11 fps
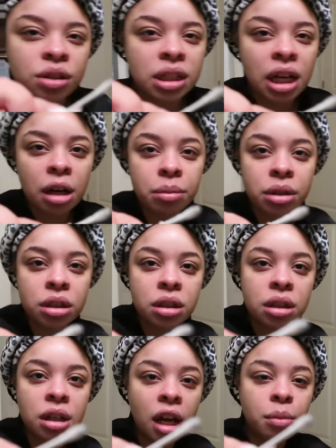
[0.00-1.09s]
you see how much
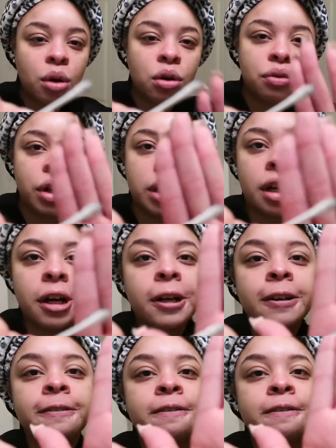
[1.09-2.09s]
came off right there?